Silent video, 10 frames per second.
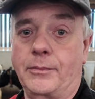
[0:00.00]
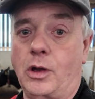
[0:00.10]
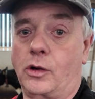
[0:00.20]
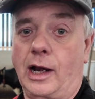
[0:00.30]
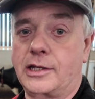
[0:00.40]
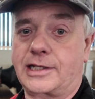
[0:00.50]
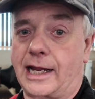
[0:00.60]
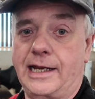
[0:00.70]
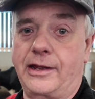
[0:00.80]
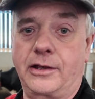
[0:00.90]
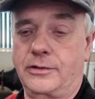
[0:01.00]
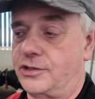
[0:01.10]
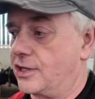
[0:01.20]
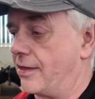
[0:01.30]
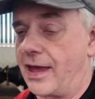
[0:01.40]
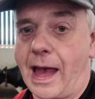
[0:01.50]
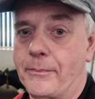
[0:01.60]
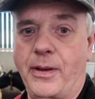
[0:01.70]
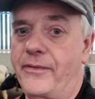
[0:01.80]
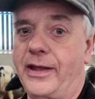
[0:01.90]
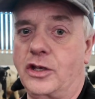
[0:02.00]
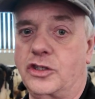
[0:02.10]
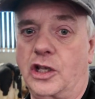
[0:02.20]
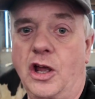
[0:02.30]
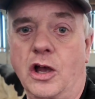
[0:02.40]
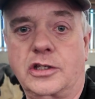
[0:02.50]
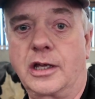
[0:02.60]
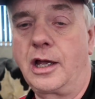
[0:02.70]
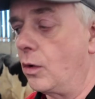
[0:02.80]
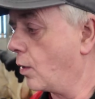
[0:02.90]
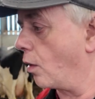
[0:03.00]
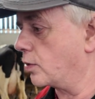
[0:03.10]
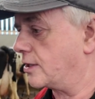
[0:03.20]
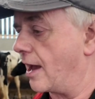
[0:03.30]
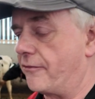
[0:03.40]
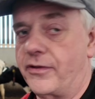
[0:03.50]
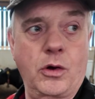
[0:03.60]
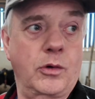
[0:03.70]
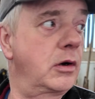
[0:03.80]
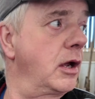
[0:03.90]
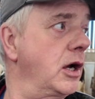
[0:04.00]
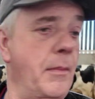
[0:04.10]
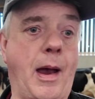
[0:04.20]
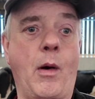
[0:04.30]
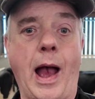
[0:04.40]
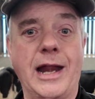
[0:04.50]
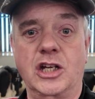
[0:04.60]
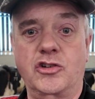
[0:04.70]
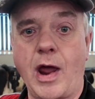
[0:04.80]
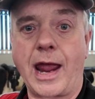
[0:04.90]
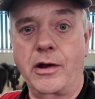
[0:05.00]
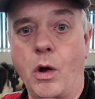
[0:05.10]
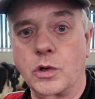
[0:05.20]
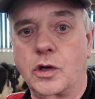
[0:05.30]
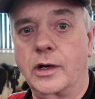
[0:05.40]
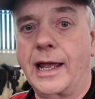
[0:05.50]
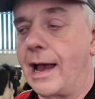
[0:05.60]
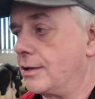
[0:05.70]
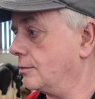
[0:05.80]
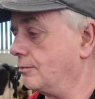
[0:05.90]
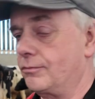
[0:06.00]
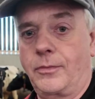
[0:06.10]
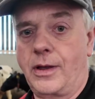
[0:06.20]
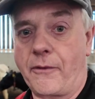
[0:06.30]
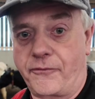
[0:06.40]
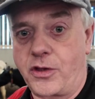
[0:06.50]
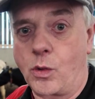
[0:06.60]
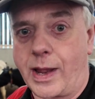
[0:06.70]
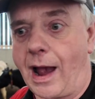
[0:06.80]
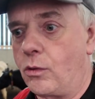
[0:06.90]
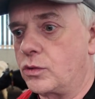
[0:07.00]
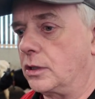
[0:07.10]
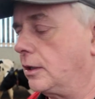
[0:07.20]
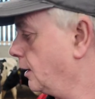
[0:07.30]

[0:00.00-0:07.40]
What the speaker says: I'm not going to stand here and say they are perfect, because they're not. We always get a few. No matter how hard you try, you're always going to get a few cows.